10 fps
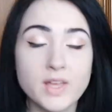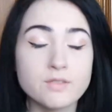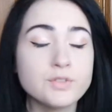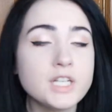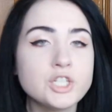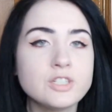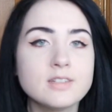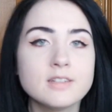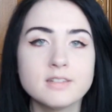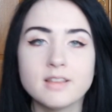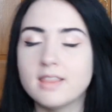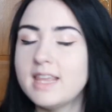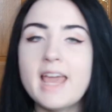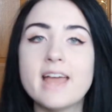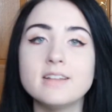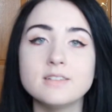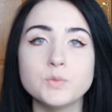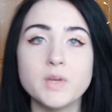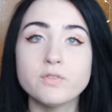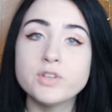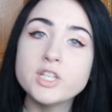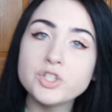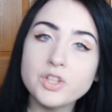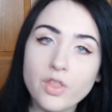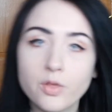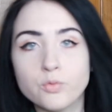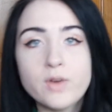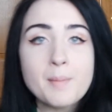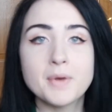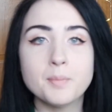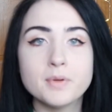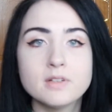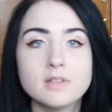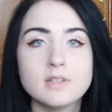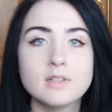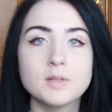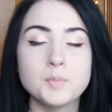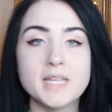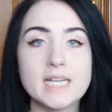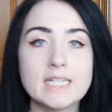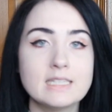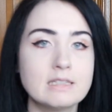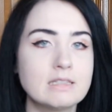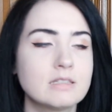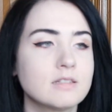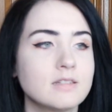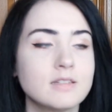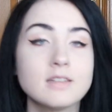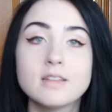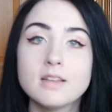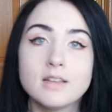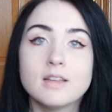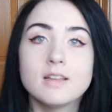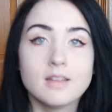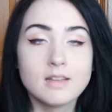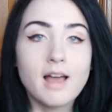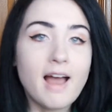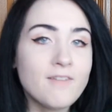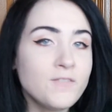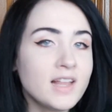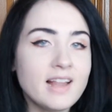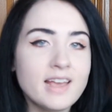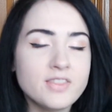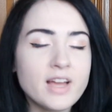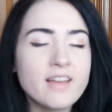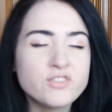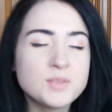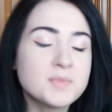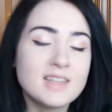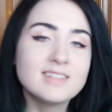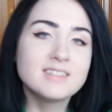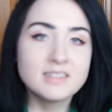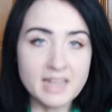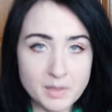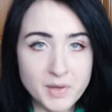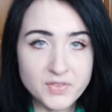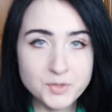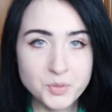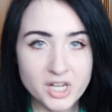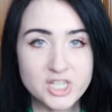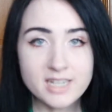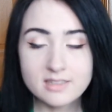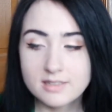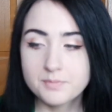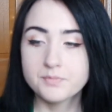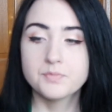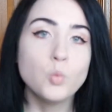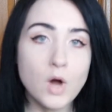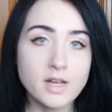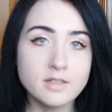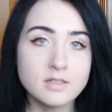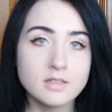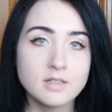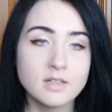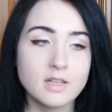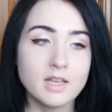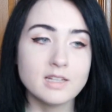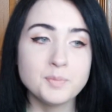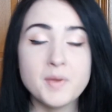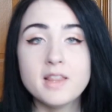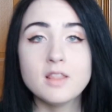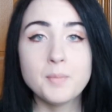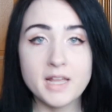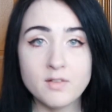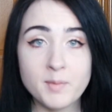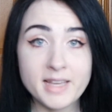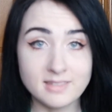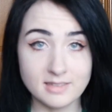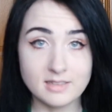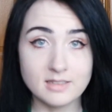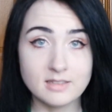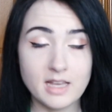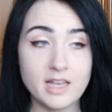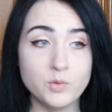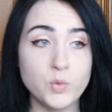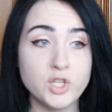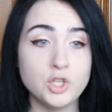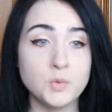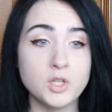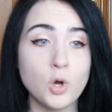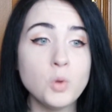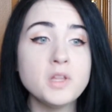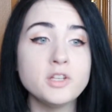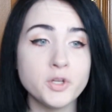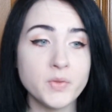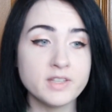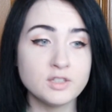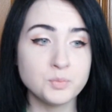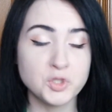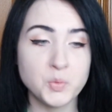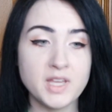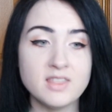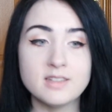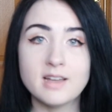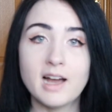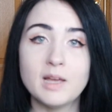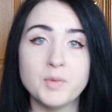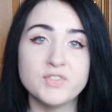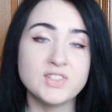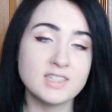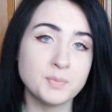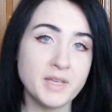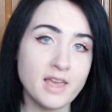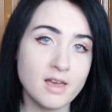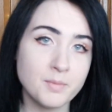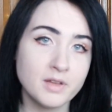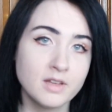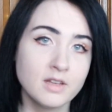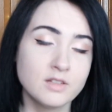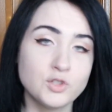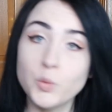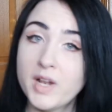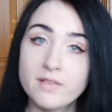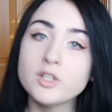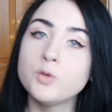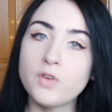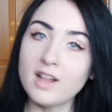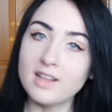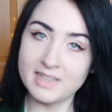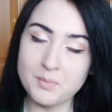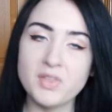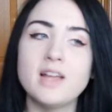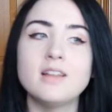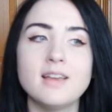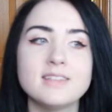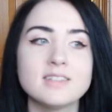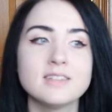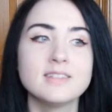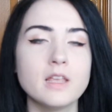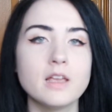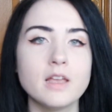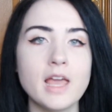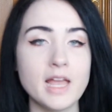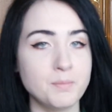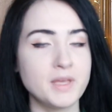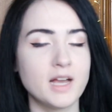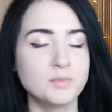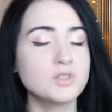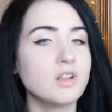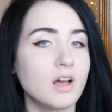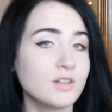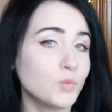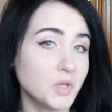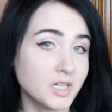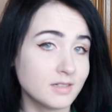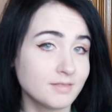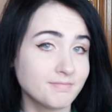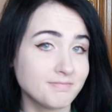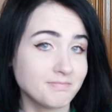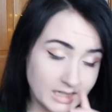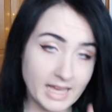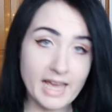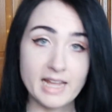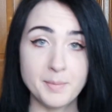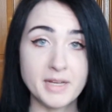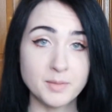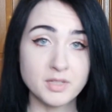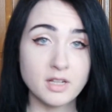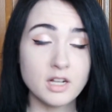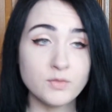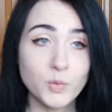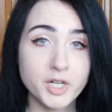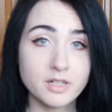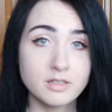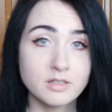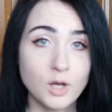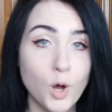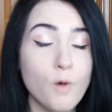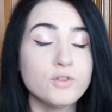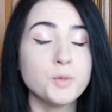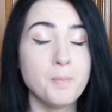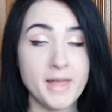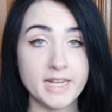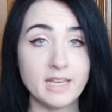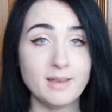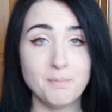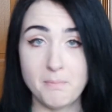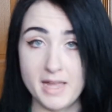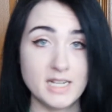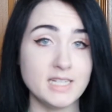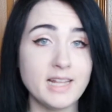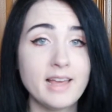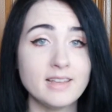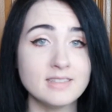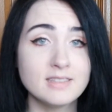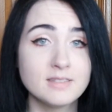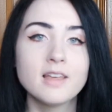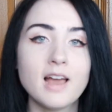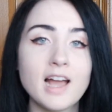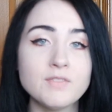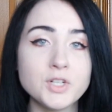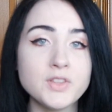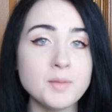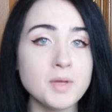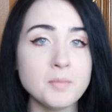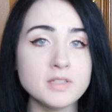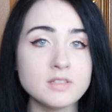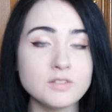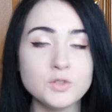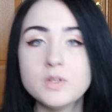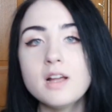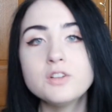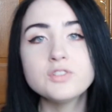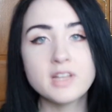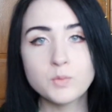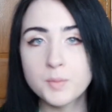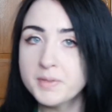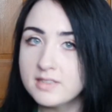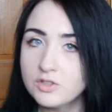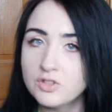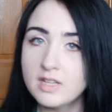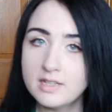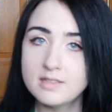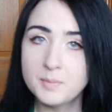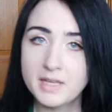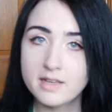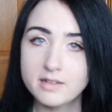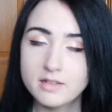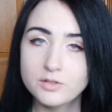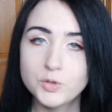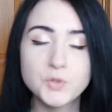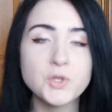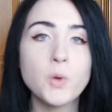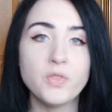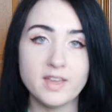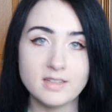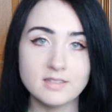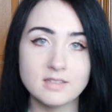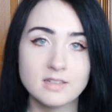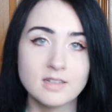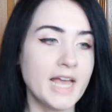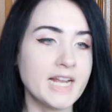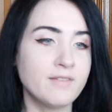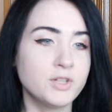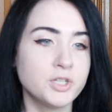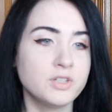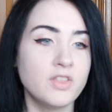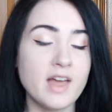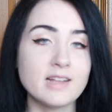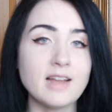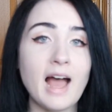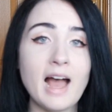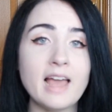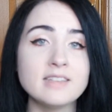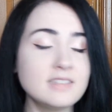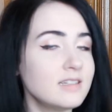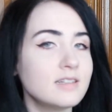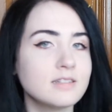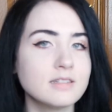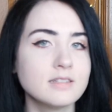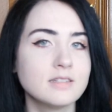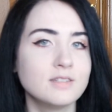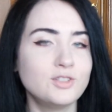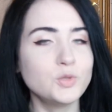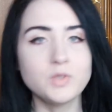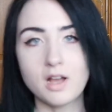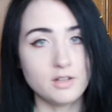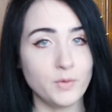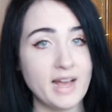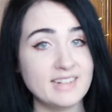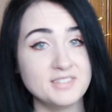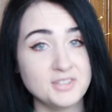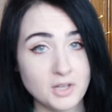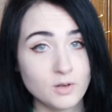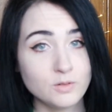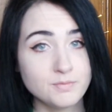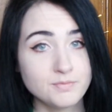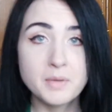We have reached the end. We have reached the wrap up because I feel like I have some things to say about this project. One, it has been the bane of my existence, and when you can only do this between the time of 6 p.m. to whenever you asleep that night, it becomes a lot of work. And it becomes a lot of work over many, many days. I've learned that my muscles do not understand what position they need to be in to sew things. And I've learned that I still do not know how to sew.